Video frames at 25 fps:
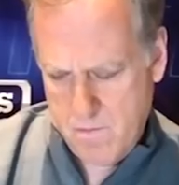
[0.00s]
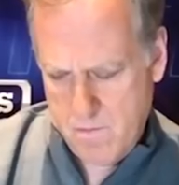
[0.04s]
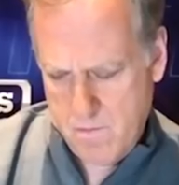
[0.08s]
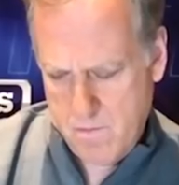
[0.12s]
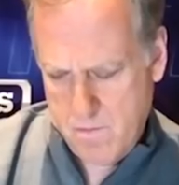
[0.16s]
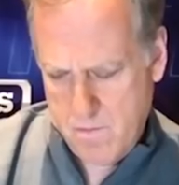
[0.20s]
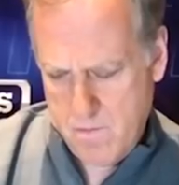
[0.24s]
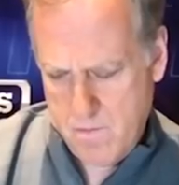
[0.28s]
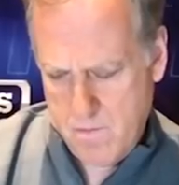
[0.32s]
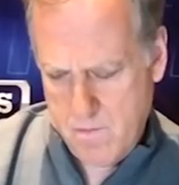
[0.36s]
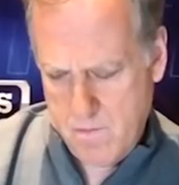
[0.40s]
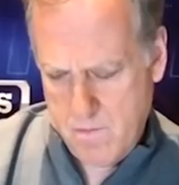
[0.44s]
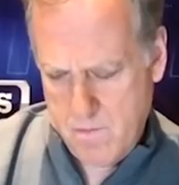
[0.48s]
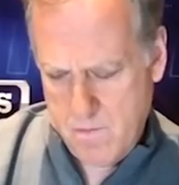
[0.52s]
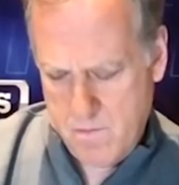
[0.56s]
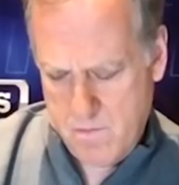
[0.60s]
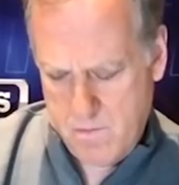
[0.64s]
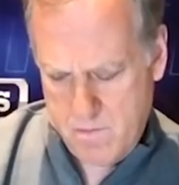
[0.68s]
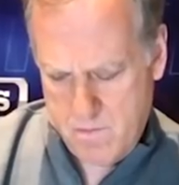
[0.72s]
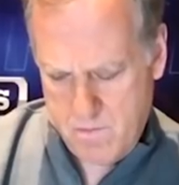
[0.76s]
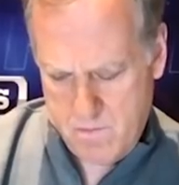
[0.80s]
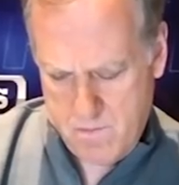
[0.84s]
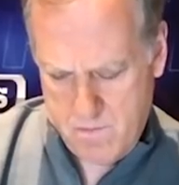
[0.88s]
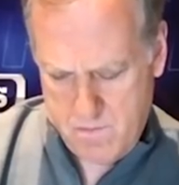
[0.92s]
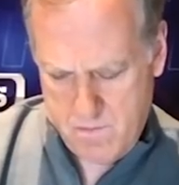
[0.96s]

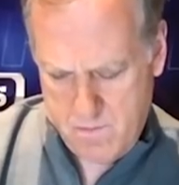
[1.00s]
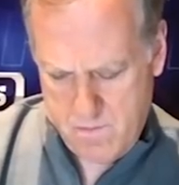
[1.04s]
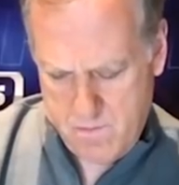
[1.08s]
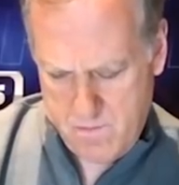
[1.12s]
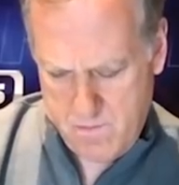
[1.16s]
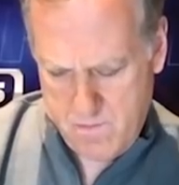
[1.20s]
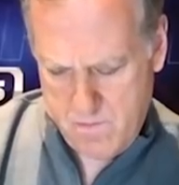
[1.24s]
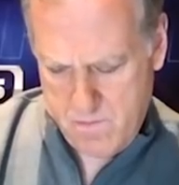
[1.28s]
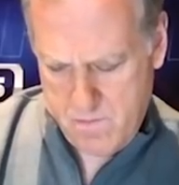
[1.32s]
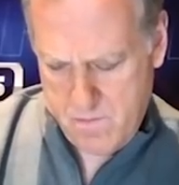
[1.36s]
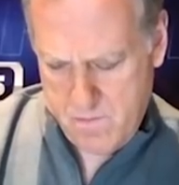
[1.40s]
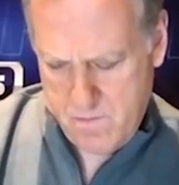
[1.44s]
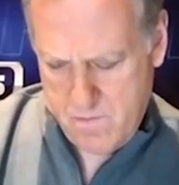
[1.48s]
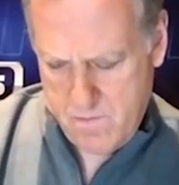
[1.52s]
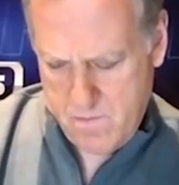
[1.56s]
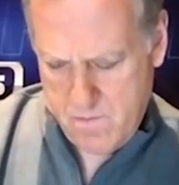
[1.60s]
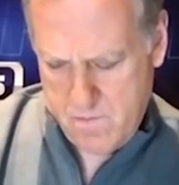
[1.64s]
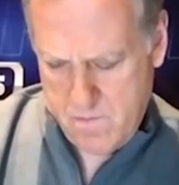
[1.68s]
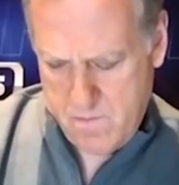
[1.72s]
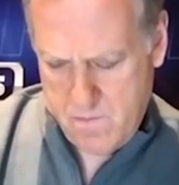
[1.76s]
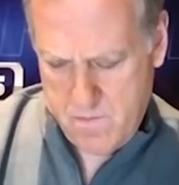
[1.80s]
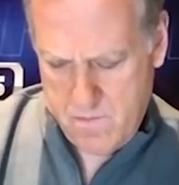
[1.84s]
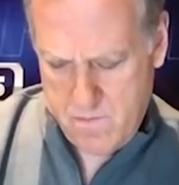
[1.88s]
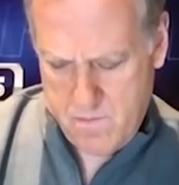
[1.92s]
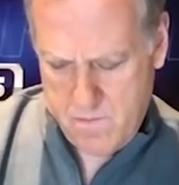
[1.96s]

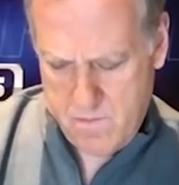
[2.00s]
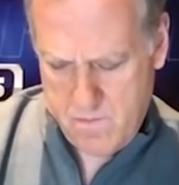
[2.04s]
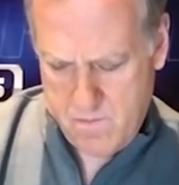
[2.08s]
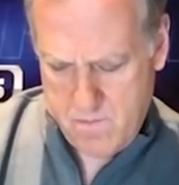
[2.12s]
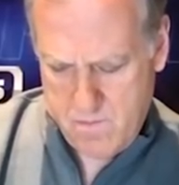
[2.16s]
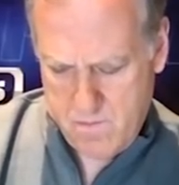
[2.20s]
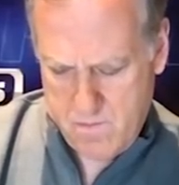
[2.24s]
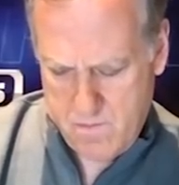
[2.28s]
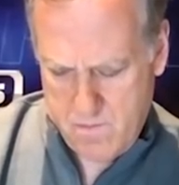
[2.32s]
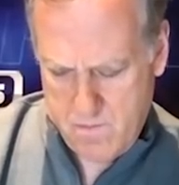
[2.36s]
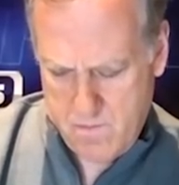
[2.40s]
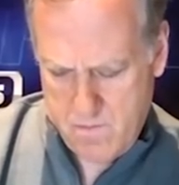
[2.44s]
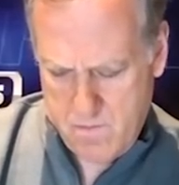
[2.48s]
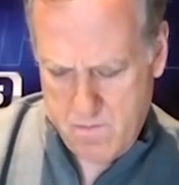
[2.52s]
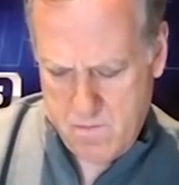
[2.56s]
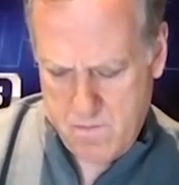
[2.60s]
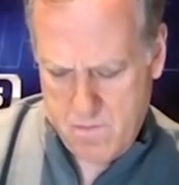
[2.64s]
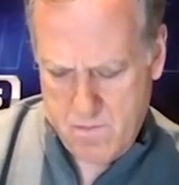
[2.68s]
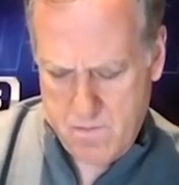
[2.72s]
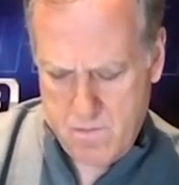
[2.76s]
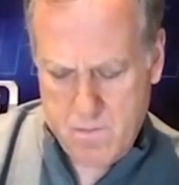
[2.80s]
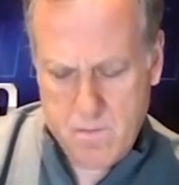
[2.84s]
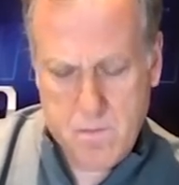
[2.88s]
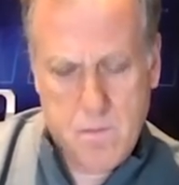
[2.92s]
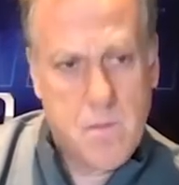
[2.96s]

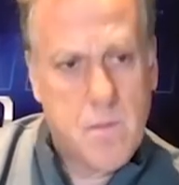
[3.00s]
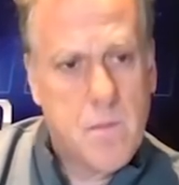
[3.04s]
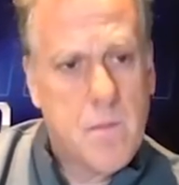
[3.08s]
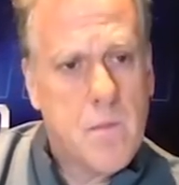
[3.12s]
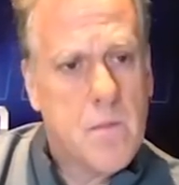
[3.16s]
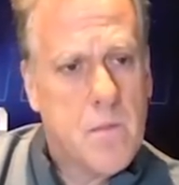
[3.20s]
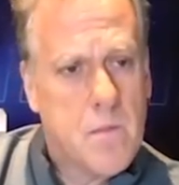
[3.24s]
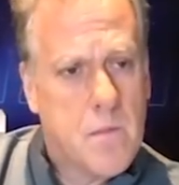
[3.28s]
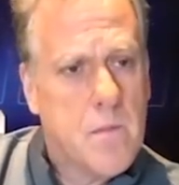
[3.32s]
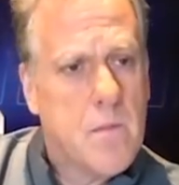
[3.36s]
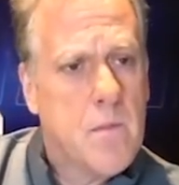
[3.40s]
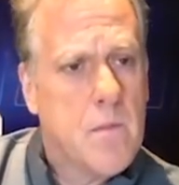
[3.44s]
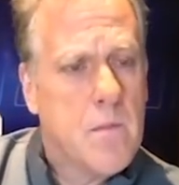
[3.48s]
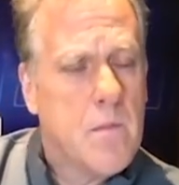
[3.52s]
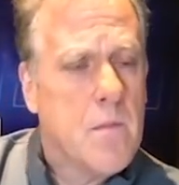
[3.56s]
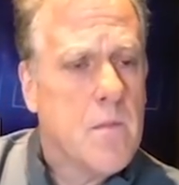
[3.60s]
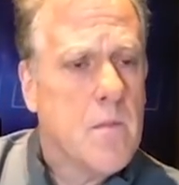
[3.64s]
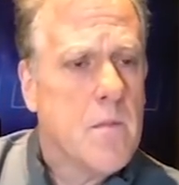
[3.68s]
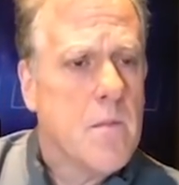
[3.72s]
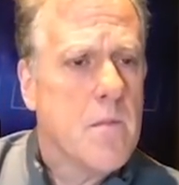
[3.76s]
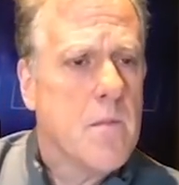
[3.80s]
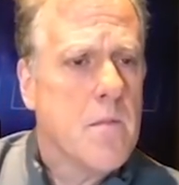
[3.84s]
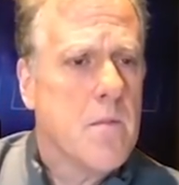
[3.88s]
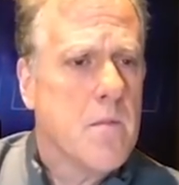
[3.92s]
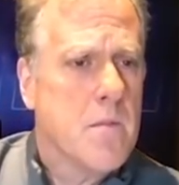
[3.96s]

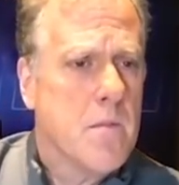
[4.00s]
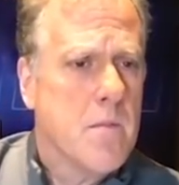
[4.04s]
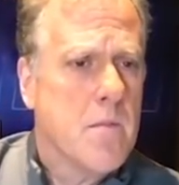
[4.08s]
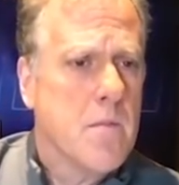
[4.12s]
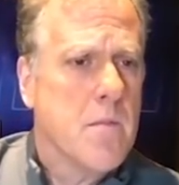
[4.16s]
(not speaking)